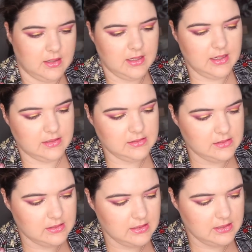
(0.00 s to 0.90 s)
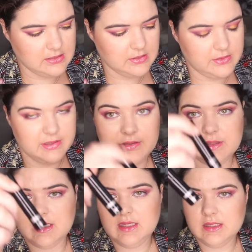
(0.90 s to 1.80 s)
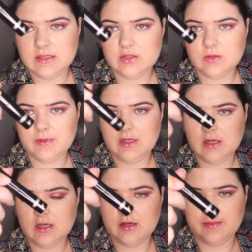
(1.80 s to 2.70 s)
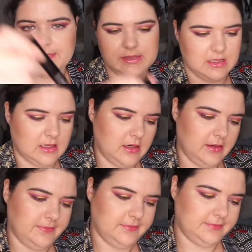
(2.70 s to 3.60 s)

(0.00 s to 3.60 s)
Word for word: And then let's go on and get the I T Superhero Mascara.